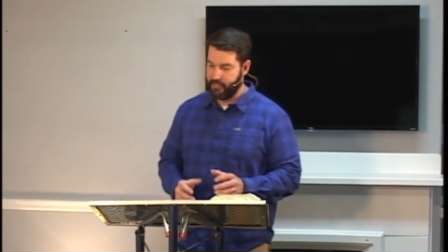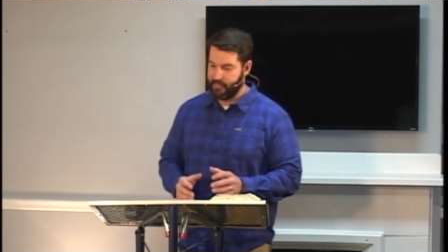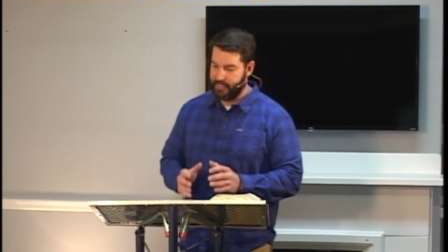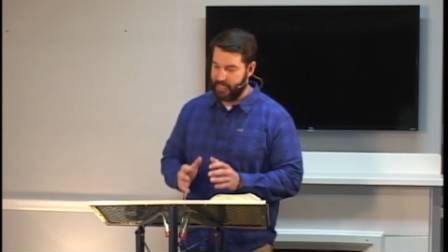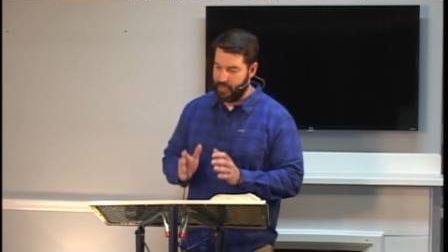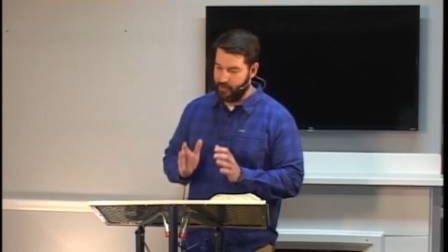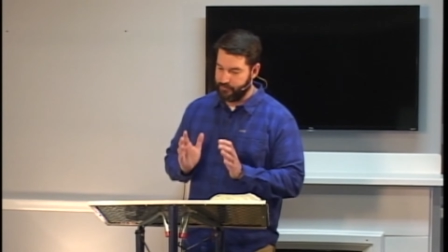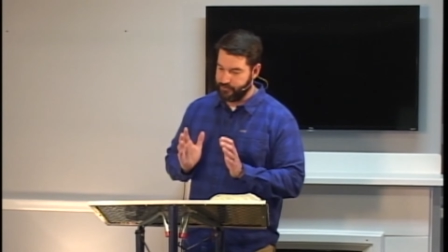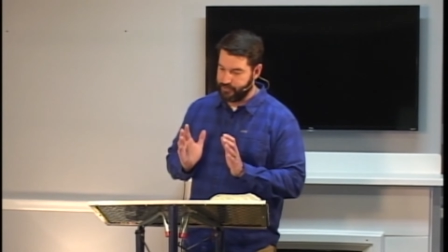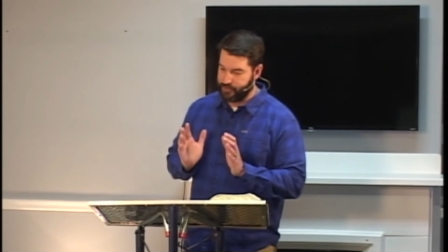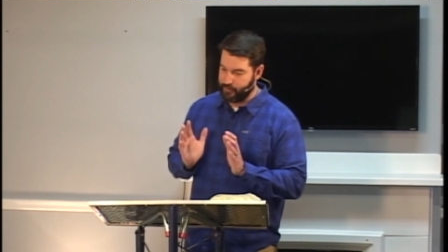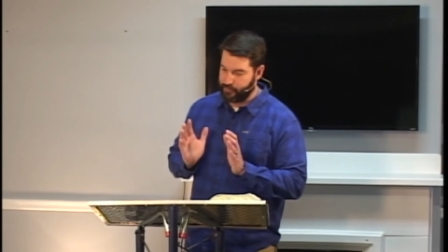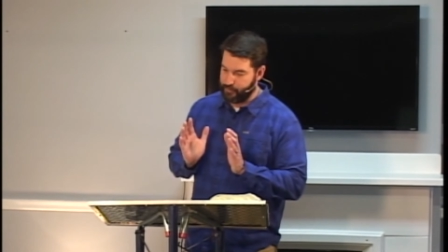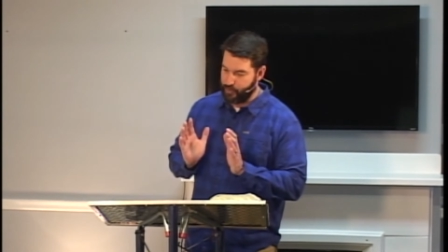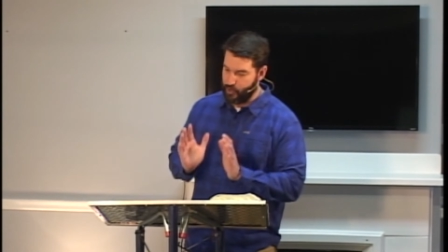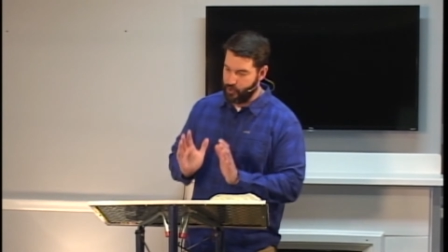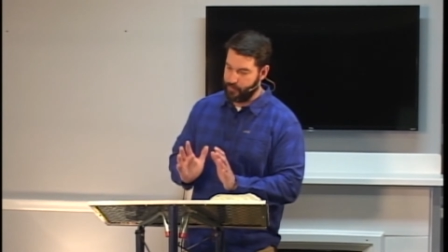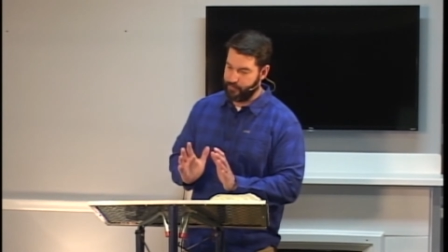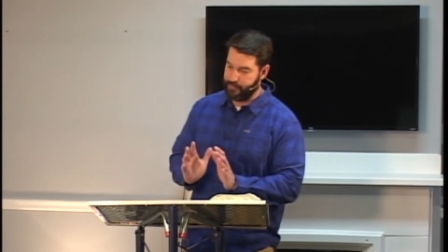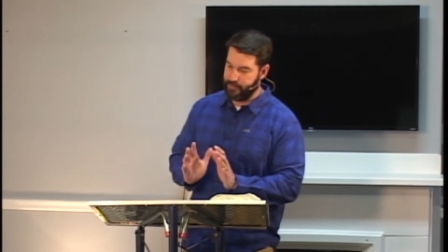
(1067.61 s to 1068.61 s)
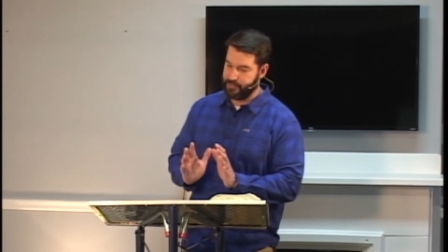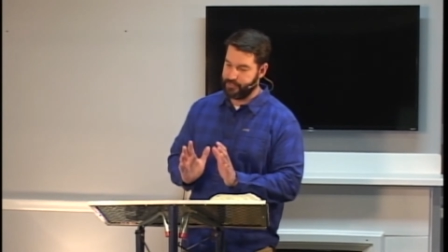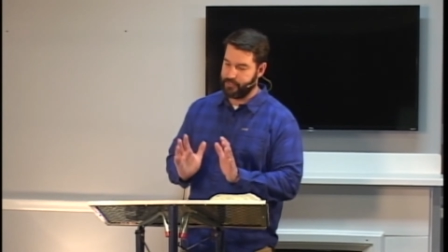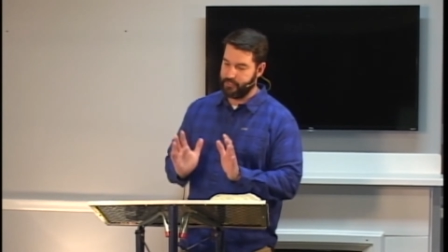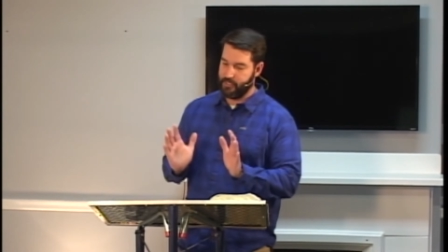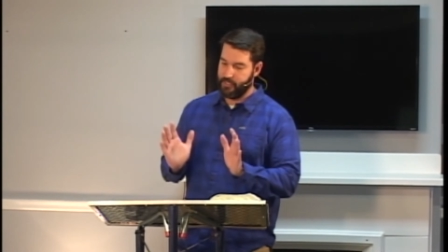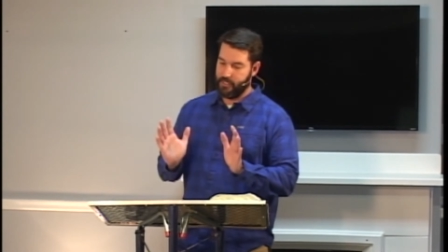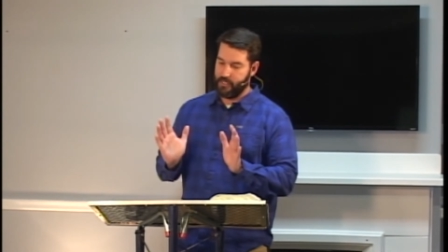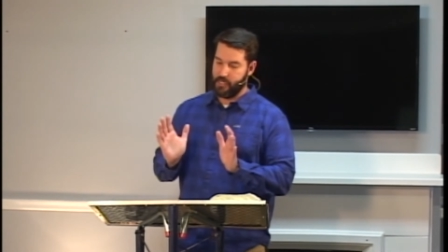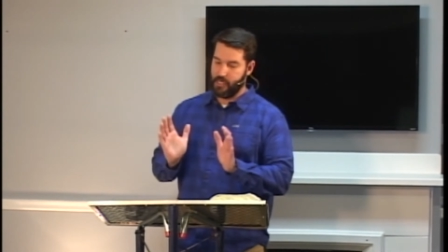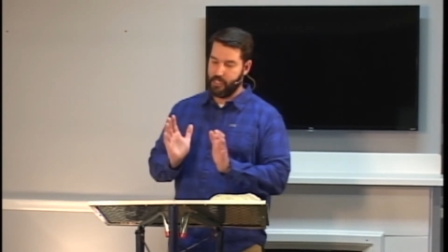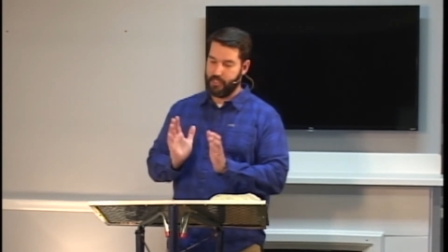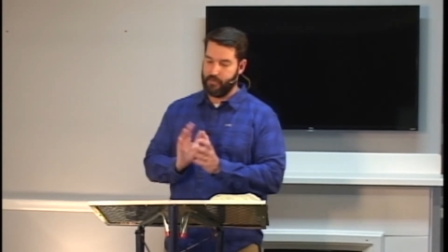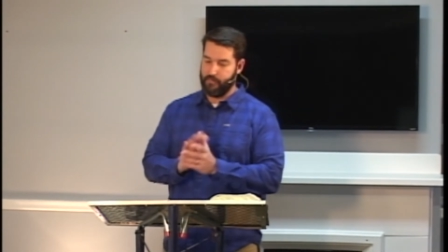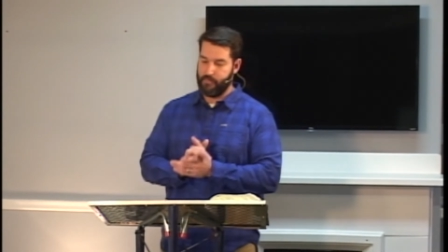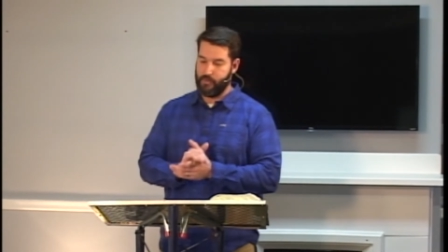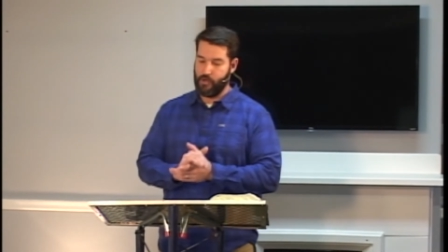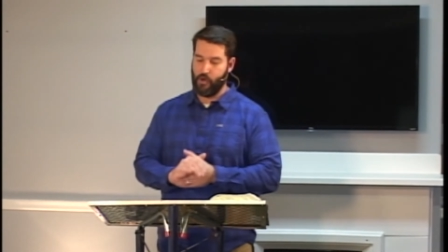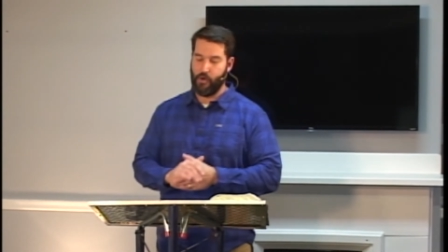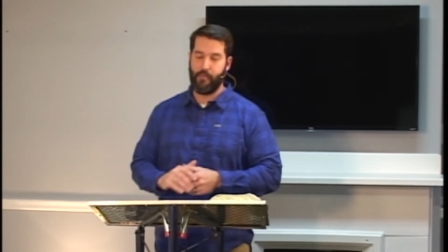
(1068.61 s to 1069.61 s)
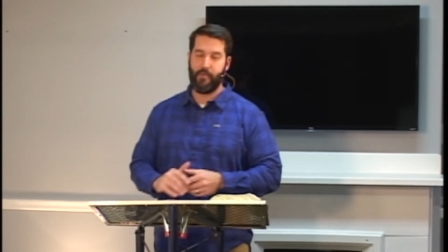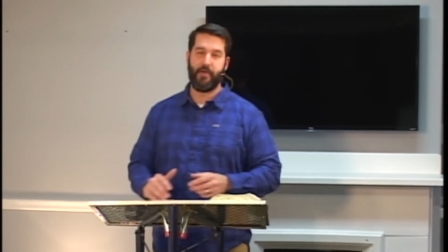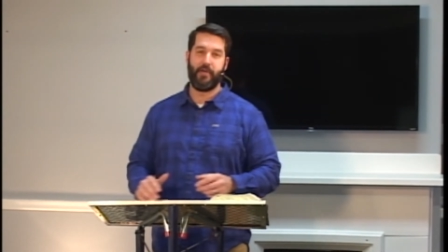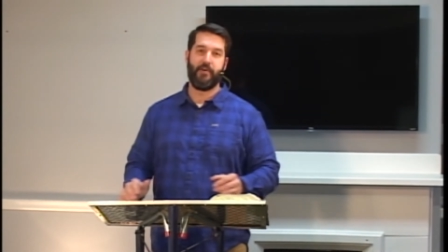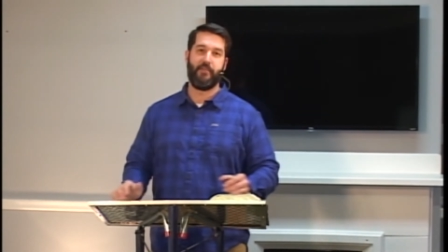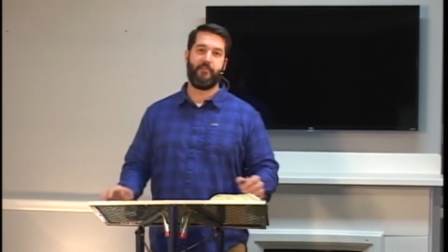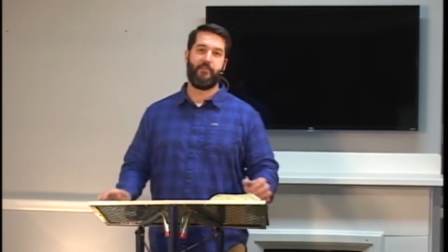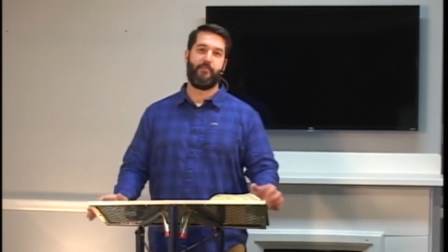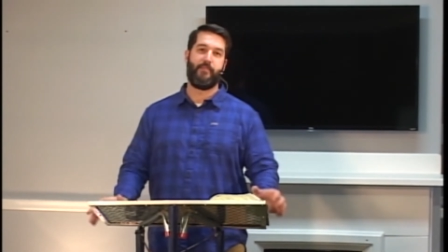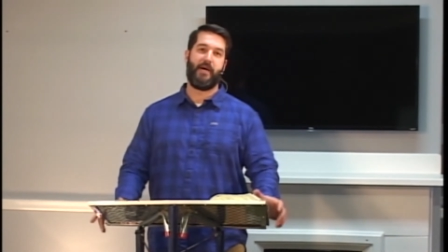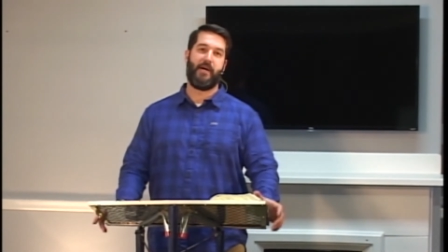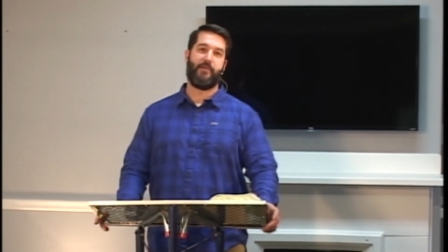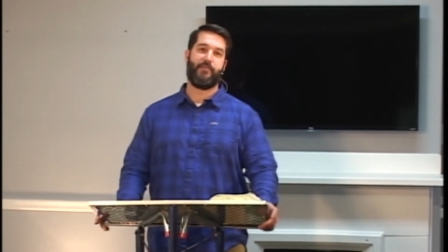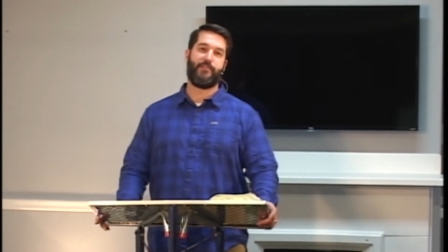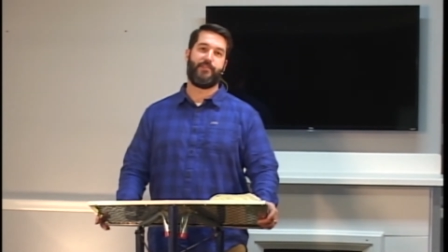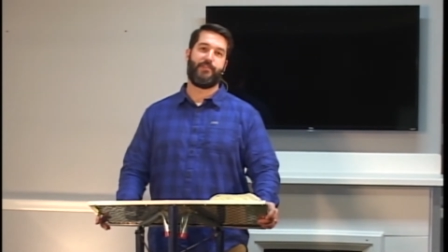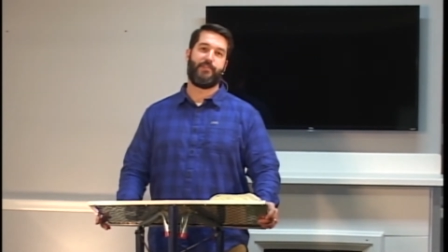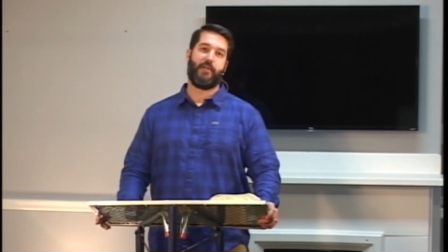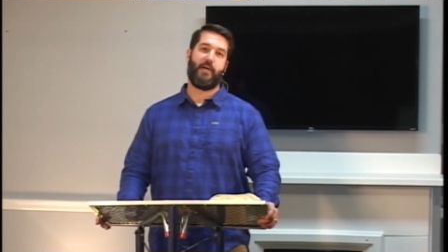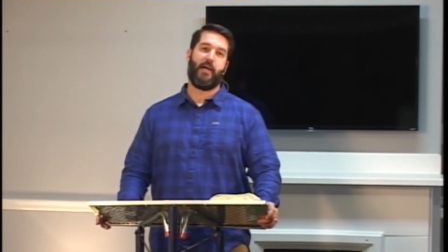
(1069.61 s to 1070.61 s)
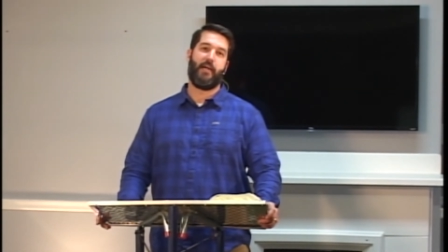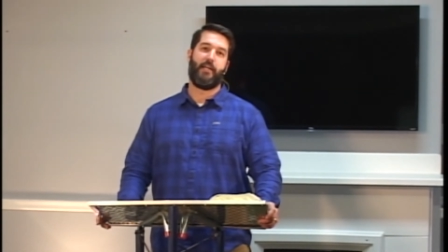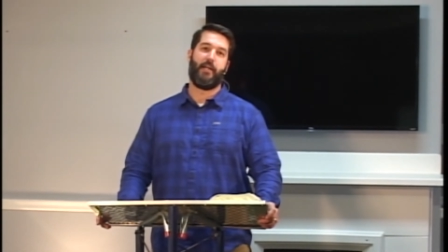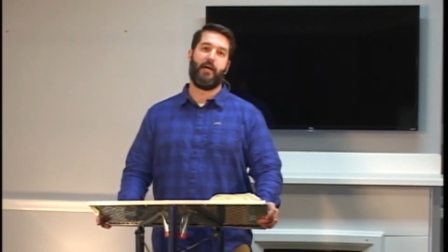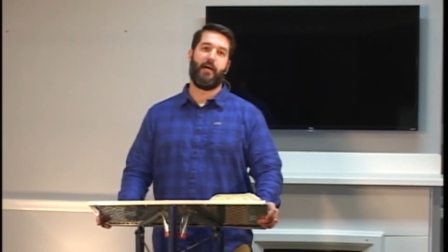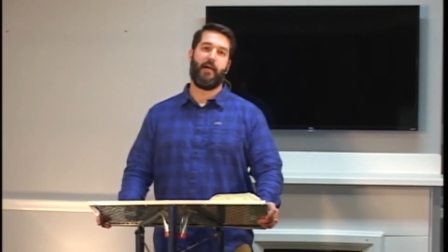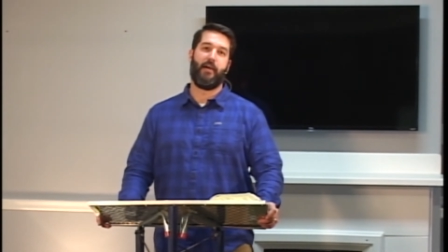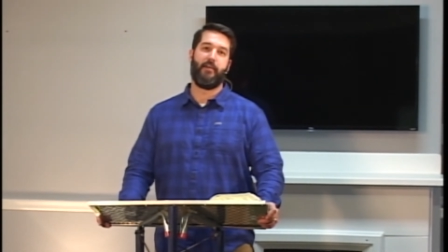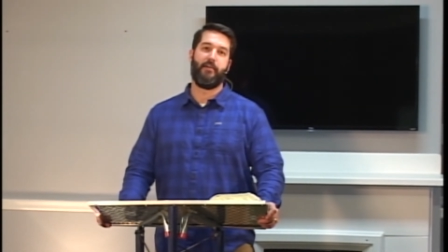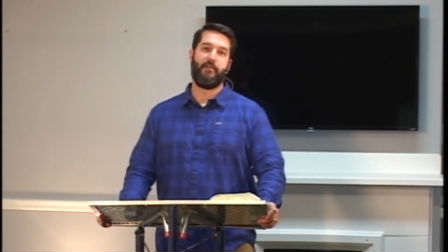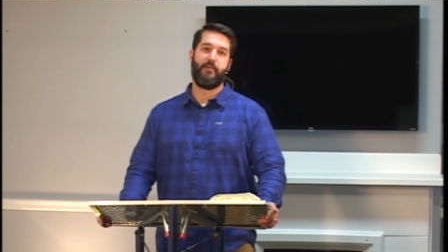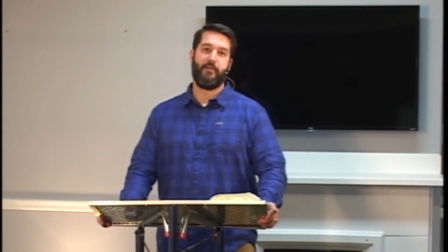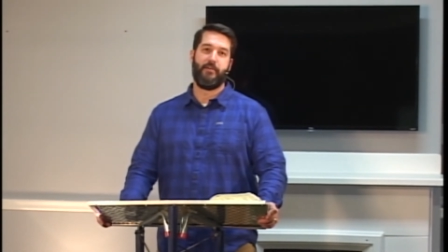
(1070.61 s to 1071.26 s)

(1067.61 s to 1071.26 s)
That was the purpose of the moment of Mount Sinai.